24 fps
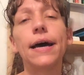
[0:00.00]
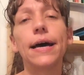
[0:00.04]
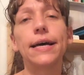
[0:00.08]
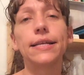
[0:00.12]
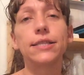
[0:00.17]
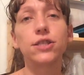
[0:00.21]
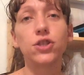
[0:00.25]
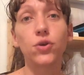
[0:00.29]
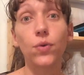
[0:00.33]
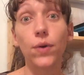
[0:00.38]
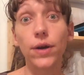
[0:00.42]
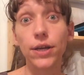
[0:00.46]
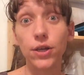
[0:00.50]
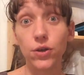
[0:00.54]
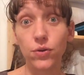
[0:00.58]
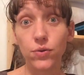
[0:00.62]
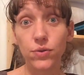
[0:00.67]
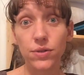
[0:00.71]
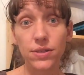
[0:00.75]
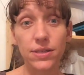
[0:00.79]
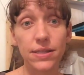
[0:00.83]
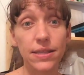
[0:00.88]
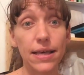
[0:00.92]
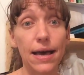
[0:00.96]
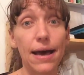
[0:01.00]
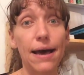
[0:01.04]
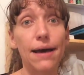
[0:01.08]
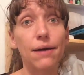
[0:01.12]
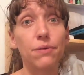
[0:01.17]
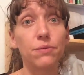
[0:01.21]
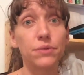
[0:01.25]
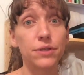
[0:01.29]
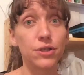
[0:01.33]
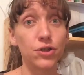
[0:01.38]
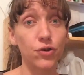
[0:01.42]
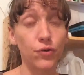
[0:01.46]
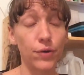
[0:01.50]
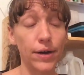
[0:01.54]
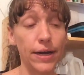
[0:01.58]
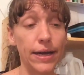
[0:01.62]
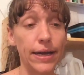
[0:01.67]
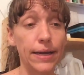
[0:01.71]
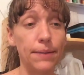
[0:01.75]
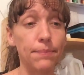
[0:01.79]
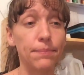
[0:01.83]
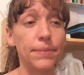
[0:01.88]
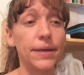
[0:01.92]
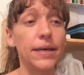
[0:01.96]
And so I used that. It was
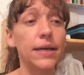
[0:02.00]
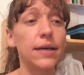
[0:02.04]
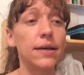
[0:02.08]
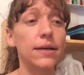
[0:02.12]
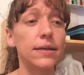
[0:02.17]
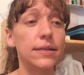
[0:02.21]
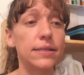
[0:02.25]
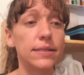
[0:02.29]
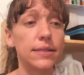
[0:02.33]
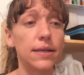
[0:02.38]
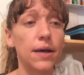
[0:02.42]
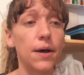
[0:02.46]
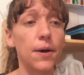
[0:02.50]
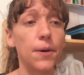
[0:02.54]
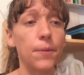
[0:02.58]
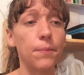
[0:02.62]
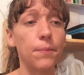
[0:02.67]
great because